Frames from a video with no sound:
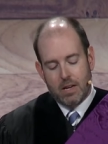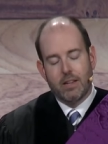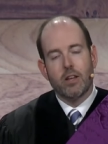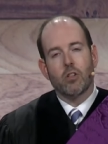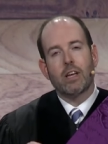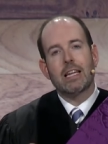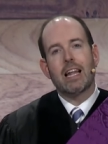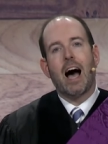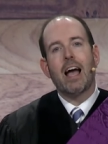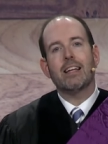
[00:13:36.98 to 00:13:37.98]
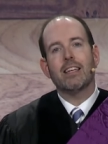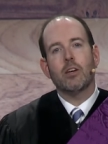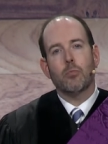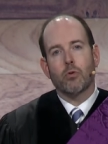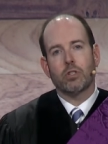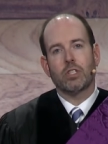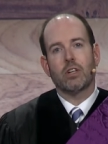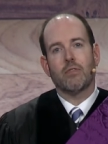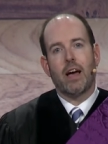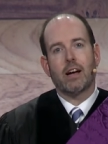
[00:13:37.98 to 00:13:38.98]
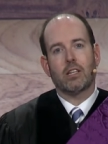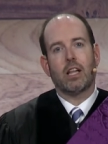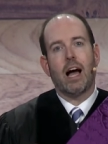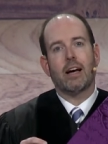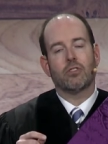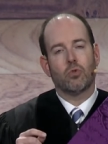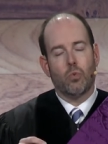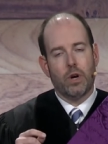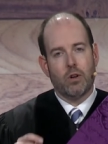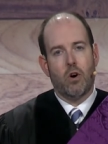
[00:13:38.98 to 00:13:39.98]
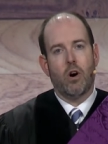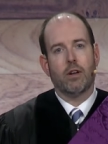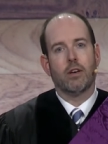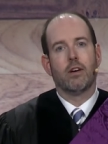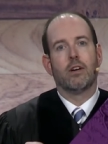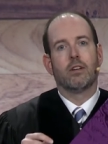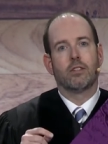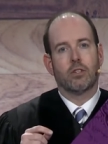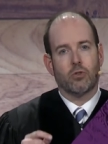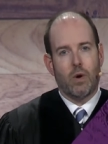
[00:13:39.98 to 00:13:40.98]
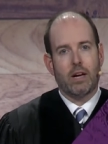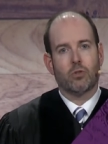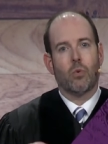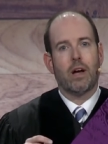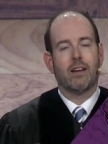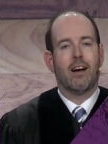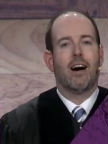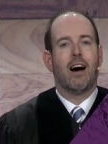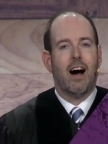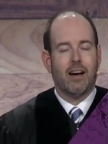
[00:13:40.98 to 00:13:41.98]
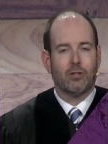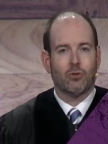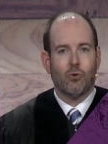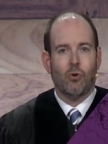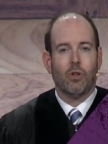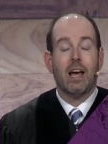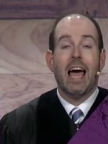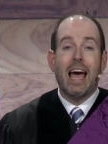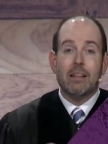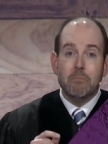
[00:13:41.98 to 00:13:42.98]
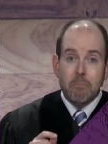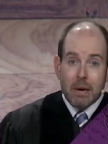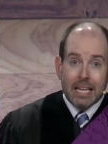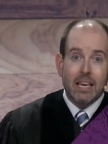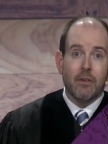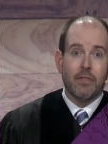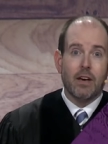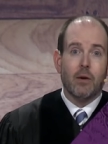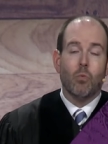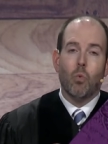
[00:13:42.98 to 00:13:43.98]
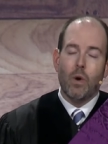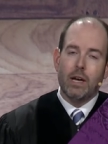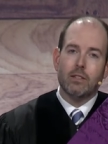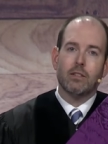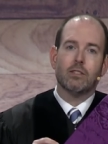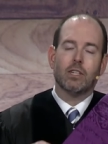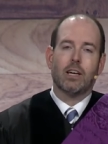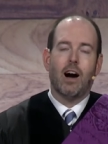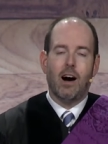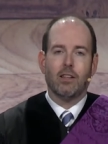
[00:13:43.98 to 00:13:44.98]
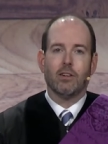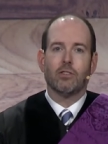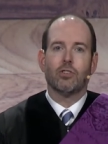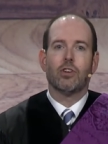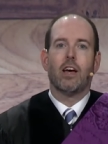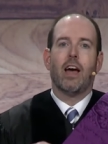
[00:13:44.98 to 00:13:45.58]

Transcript: Nearly 90% of that class went on to graduate high school, and many of them went to college.